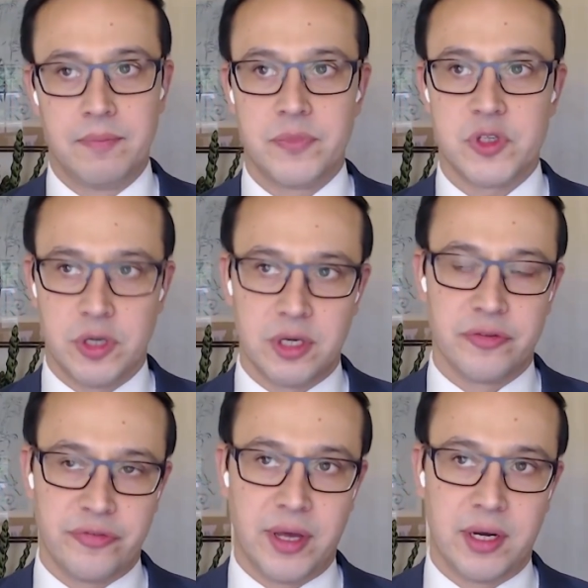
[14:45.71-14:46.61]
So you can
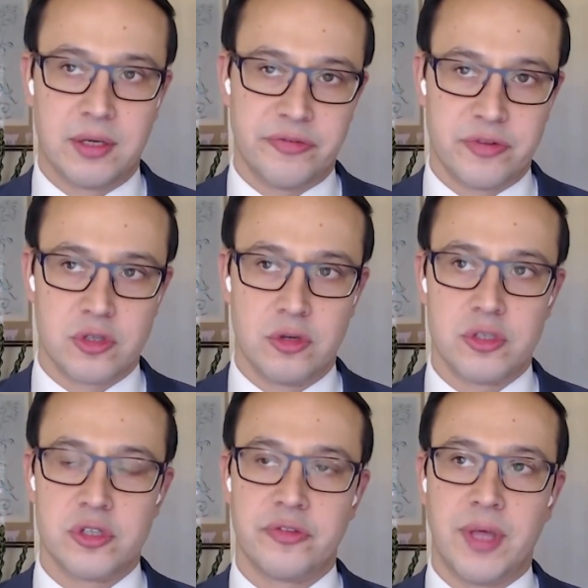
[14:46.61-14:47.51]
find different
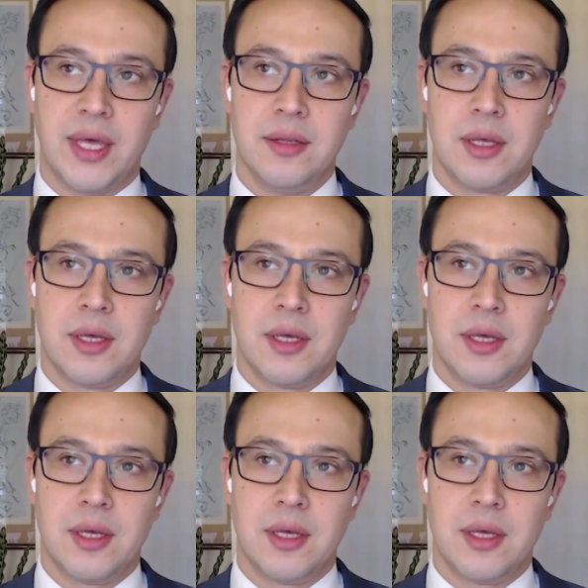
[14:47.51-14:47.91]
solutions for that.